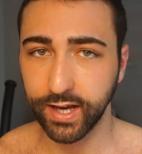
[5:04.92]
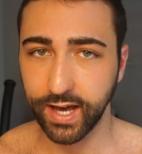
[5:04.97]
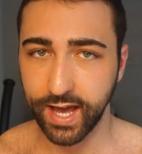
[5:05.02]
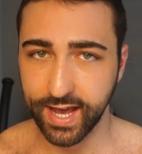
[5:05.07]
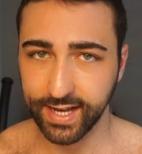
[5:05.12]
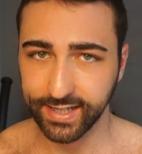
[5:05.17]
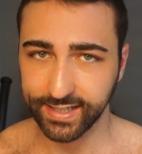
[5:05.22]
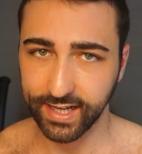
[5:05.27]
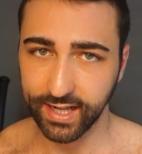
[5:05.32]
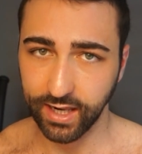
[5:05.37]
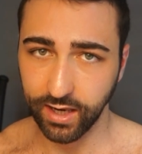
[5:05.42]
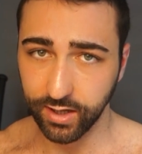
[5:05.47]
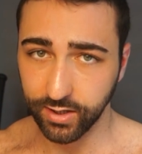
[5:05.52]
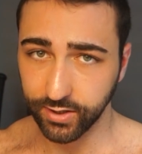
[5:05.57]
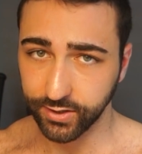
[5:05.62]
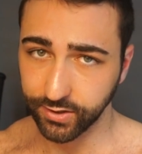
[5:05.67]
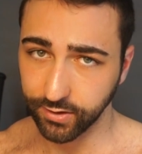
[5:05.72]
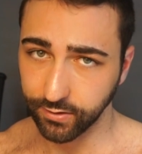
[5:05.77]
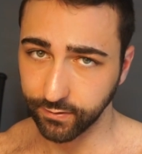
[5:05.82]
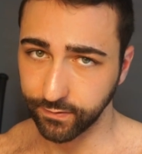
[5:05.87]
has a
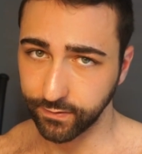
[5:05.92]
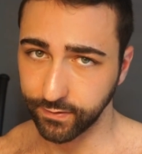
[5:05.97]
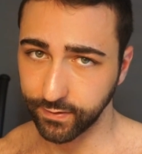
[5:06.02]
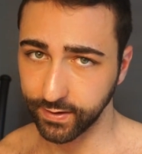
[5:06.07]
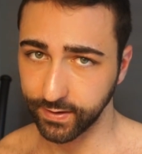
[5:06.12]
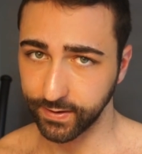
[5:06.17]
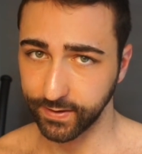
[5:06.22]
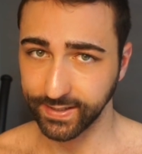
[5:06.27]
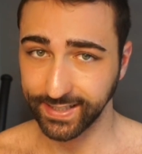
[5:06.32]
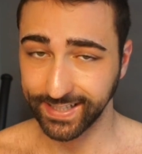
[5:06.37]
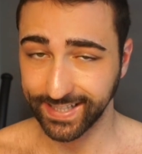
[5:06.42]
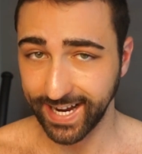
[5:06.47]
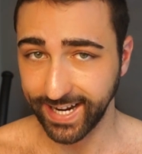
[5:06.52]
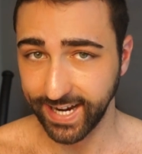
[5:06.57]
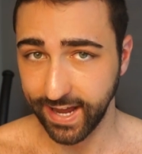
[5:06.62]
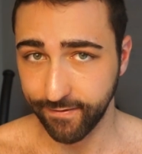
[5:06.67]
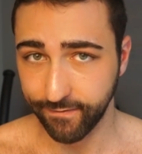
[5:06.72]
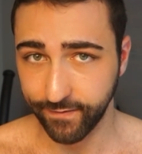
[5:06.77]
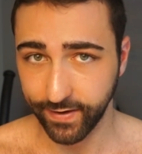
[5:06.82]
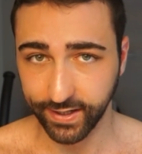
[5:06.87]
lot of side
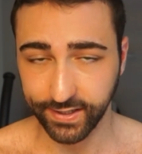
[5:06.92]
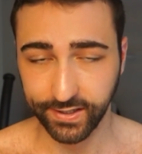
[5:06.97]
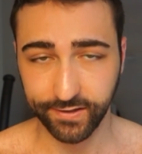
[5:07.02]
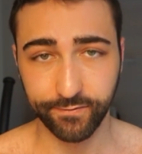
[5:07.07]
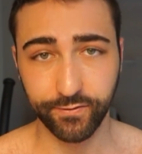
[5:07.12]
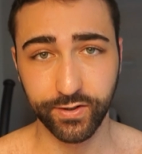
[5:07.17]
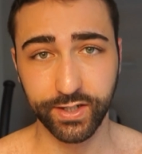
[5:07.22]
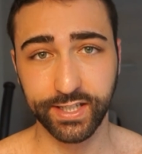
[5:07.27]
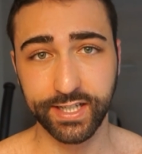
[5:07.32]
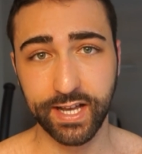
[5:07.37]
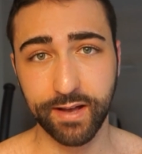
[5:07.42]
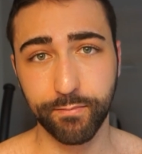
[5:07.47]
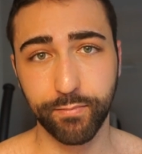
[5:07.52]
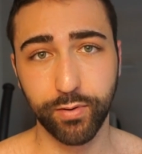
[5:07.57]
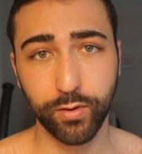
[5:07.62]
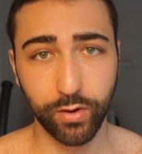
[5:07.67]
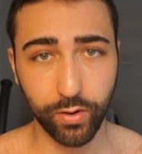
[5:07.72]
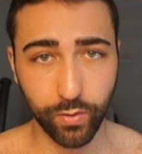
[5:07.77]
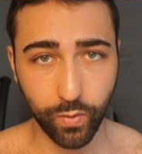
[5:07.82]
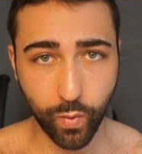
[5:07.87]
effects. For
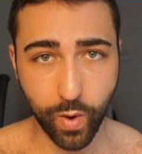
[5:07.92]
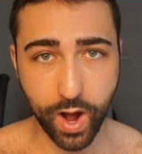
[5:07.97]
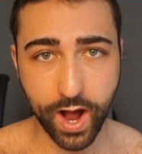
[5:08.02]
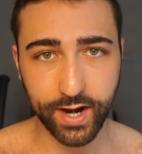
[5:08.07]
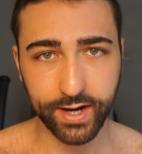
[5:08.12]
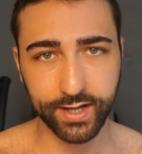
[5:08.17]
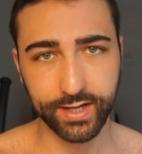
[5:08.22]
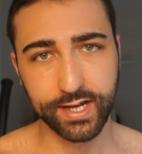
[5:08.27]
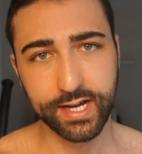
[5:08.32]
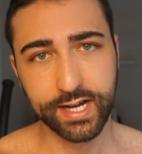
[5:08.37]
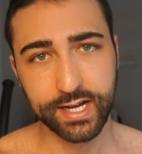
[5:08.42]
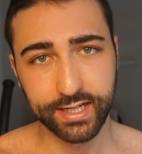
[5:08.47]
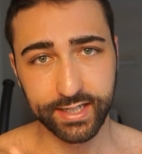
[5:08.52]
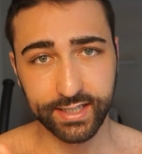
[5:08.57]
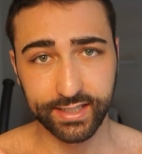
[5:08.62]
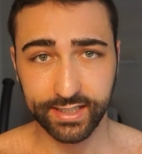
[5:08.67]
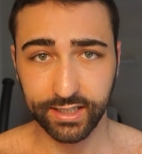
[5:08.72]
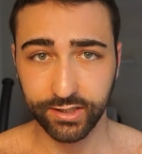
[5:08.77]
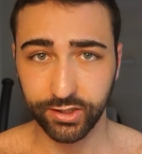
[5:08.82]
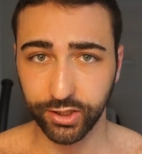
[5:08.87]
example, one
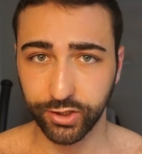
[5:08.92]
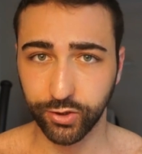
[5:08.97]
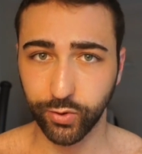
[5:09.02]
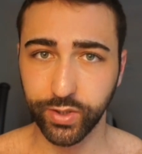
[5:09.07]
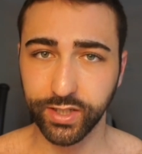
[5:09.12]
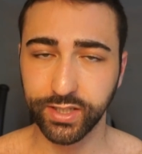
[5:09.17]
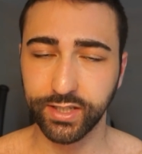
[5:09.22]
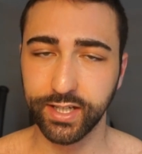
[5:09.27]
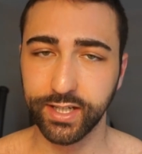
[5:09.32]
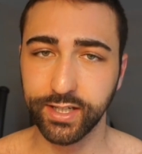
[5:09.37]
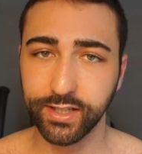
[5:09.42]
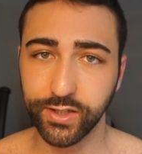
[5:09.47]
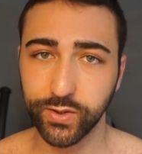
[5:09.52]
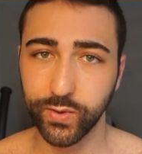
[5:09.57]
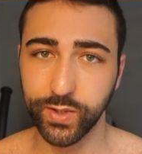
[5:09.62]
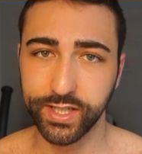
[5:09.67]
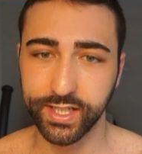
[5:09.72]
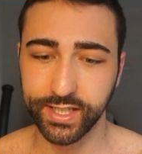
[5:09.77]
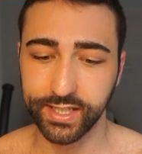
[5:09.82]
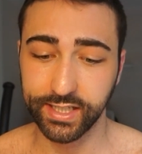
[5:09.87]
is a decreased
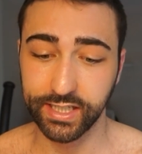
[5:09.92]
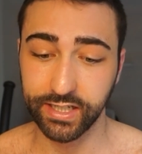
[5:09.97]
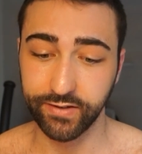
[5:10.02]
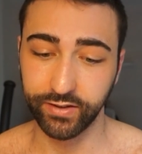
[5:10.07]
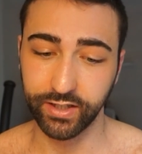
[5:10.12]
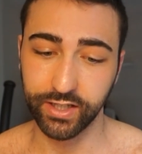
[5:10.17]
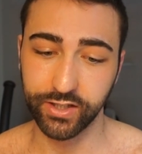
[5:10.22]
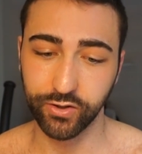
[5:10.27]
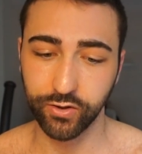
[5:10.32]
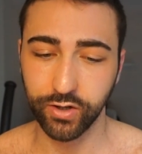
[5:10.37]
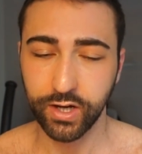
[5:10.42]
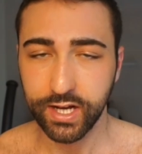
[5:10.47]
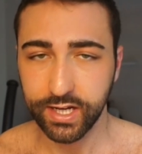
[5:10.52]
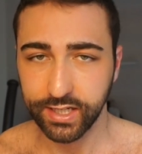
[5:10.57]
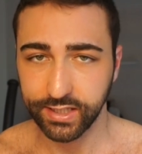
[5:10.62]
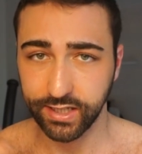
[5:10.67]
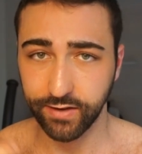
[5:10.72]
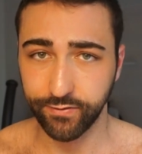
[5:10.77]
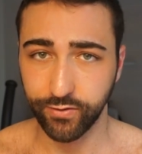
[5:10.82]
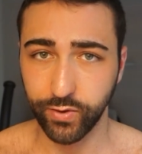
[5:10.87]
insulin sensitivity. So
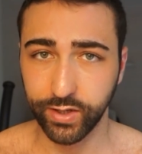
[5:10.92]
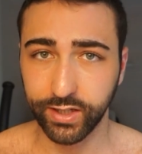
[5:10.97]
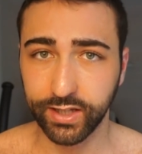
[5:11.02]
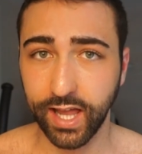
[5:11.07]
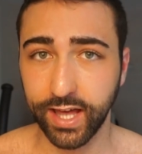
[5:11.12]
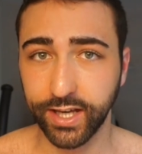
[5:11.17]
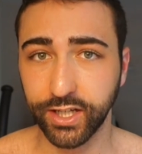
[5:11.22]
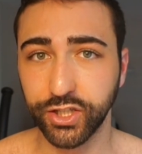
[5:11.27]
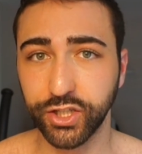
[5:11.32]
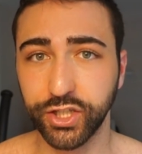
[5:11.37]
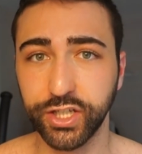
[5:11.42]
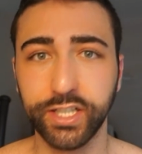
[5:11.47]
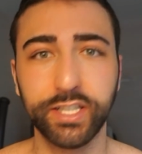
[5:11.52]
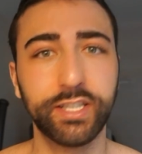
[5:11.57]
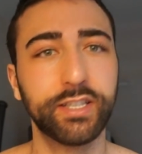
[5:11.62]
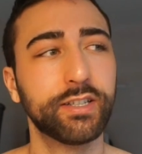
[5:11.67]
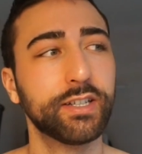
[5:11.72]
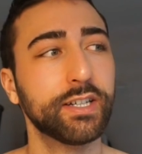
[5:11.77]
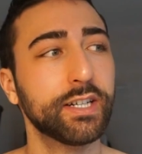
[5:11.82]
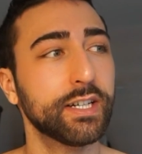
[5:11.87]
if you eat like shit,